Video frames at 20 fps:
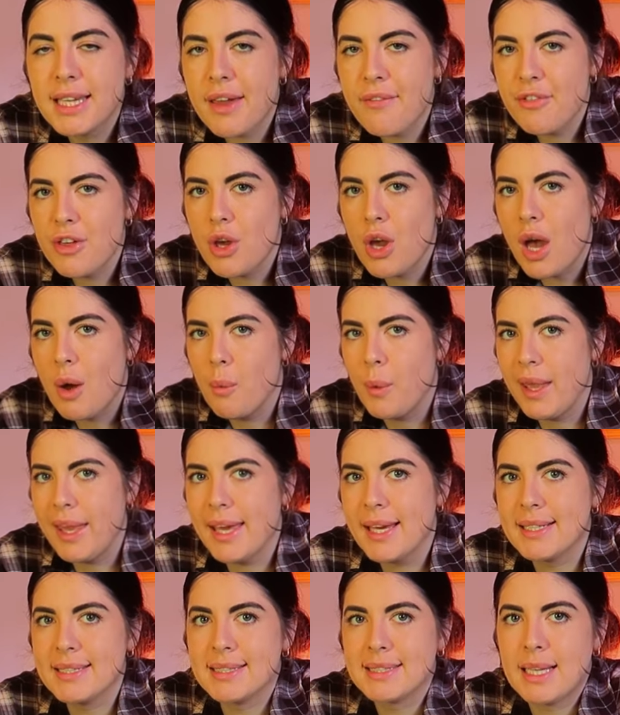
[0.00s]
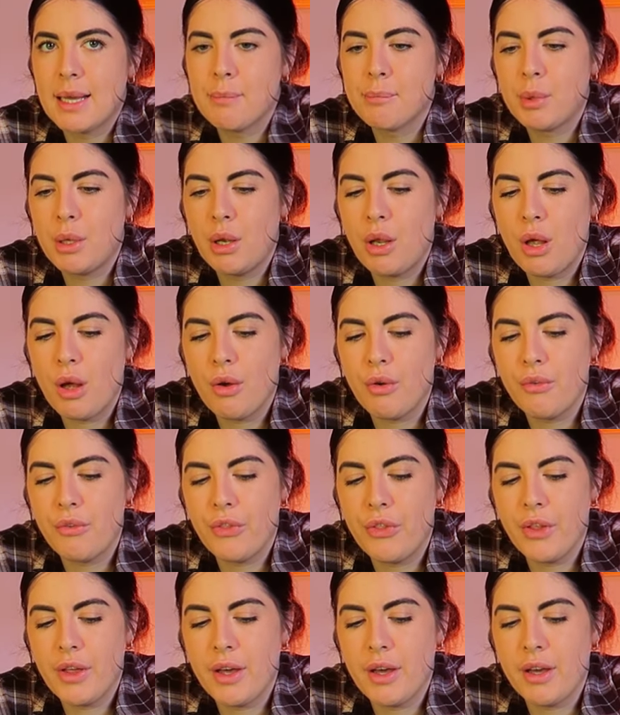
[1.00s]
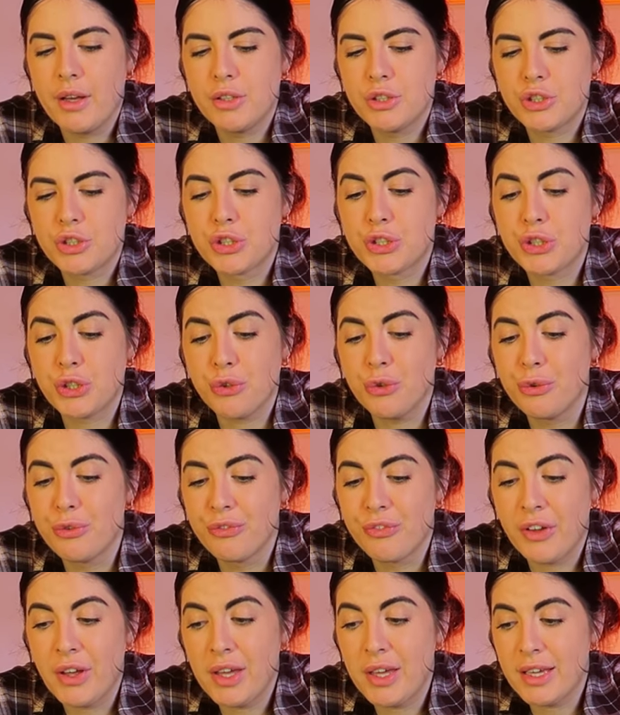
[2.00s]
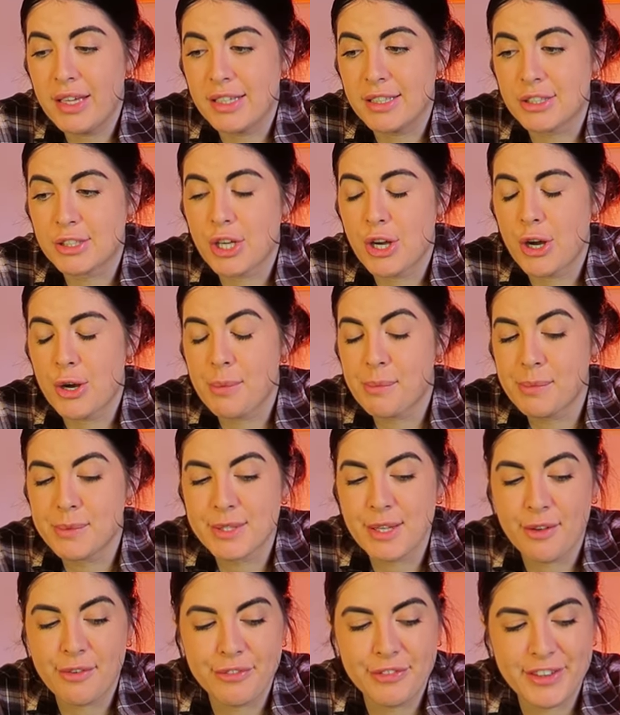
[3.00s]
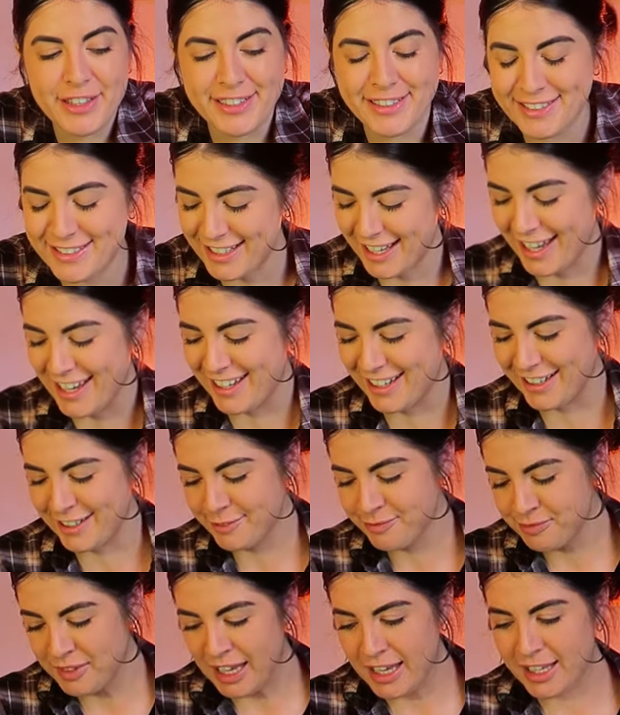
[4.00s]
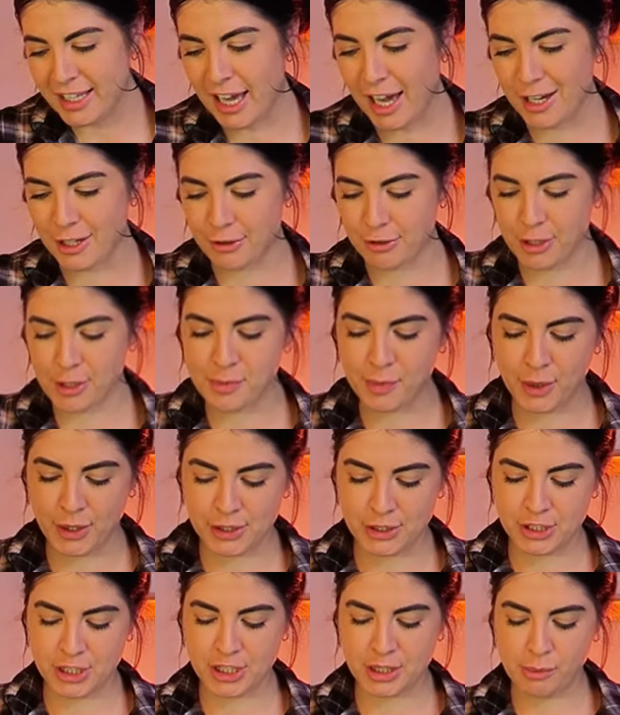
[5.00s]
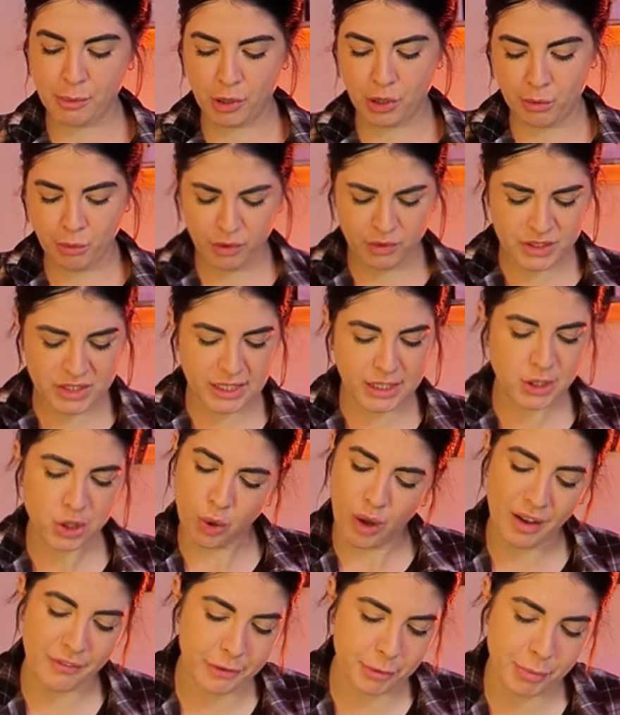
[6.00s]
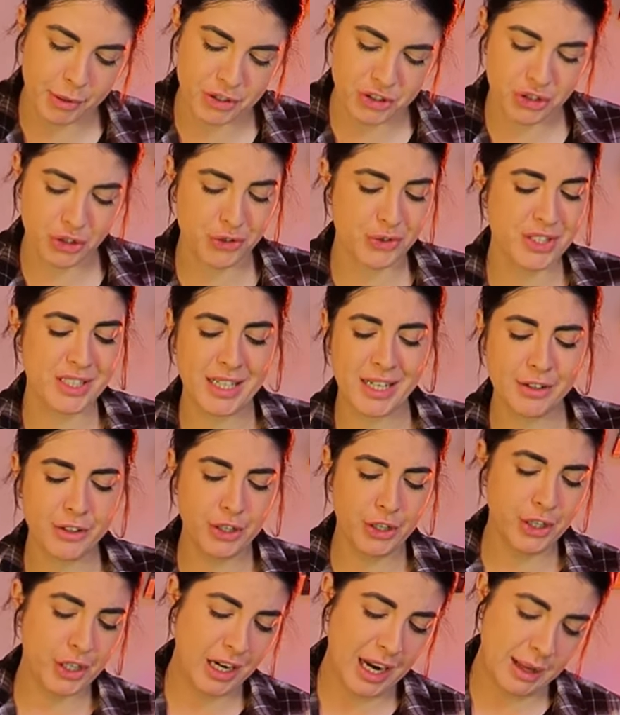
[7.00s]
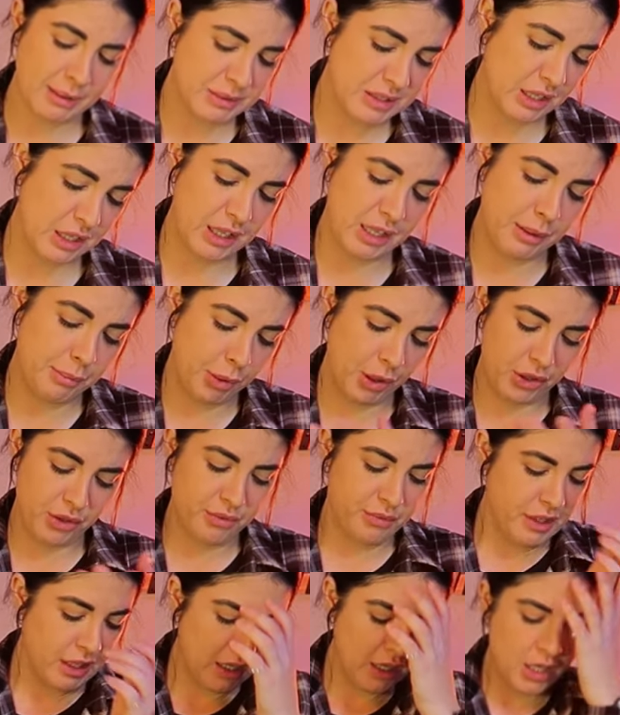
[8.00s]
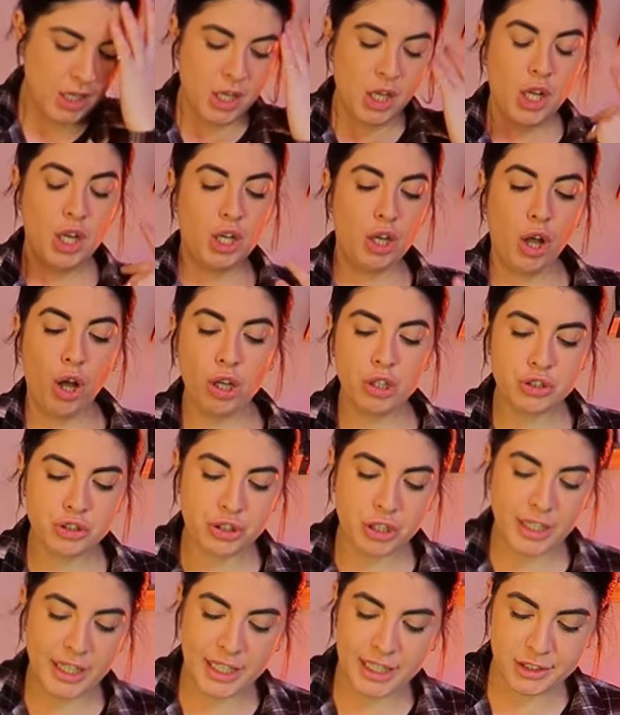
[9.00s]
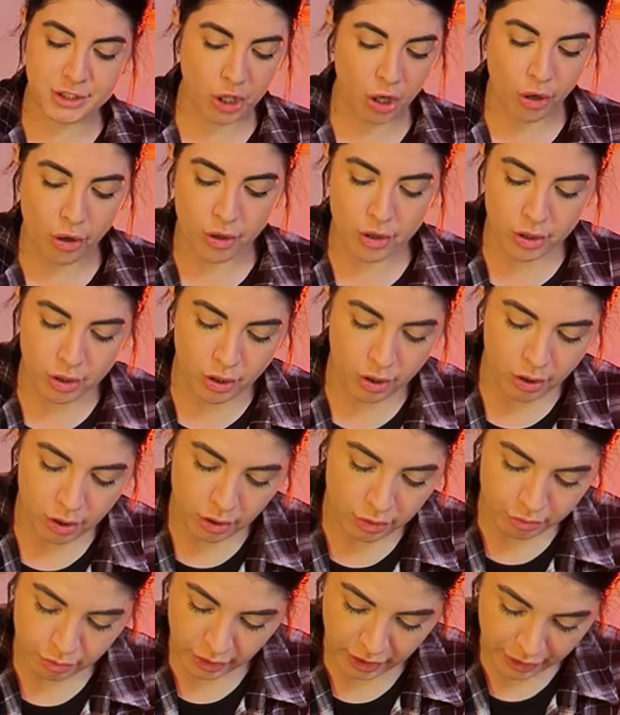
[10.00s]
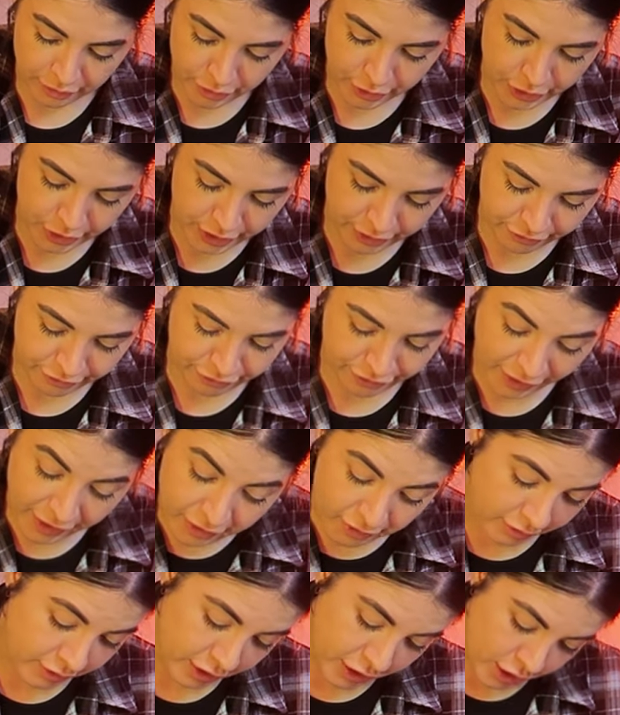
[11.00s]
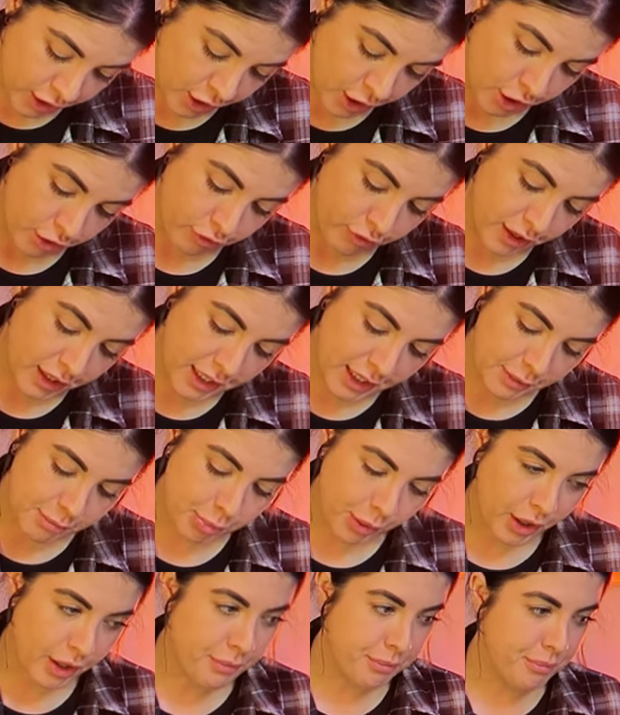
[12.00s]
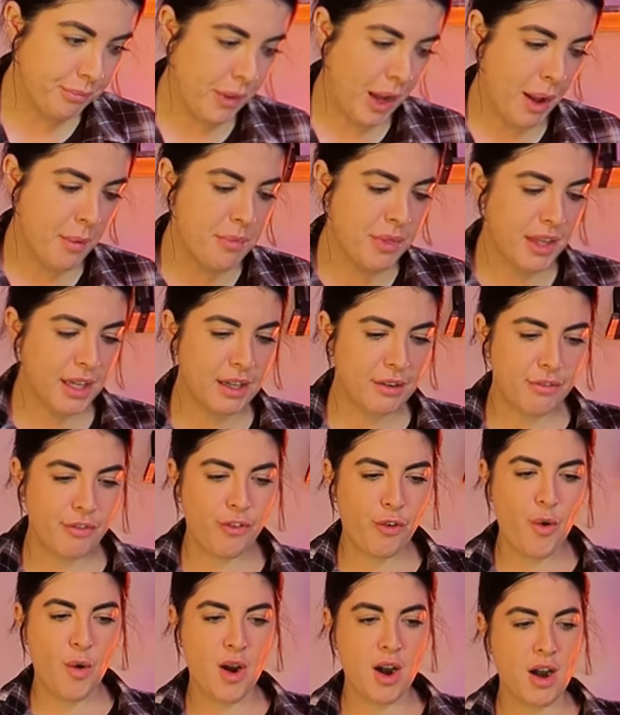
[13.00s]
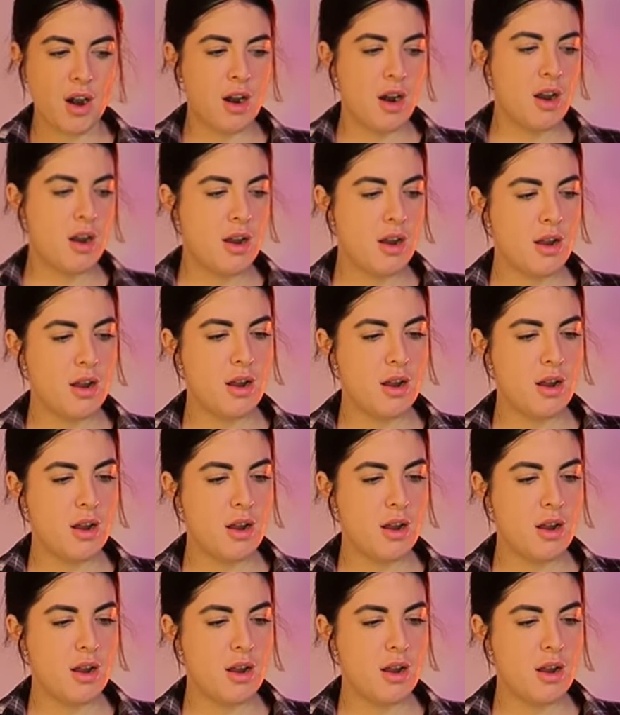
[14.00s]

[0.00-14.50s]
to give you a wee example of the shoe fit in terms of this uh, kangaroo pouch at the bottom. Obviously you don't have to put shoes in here, you can absolutely put laundry, towel, whatever you can fit really, but I'm thinking for,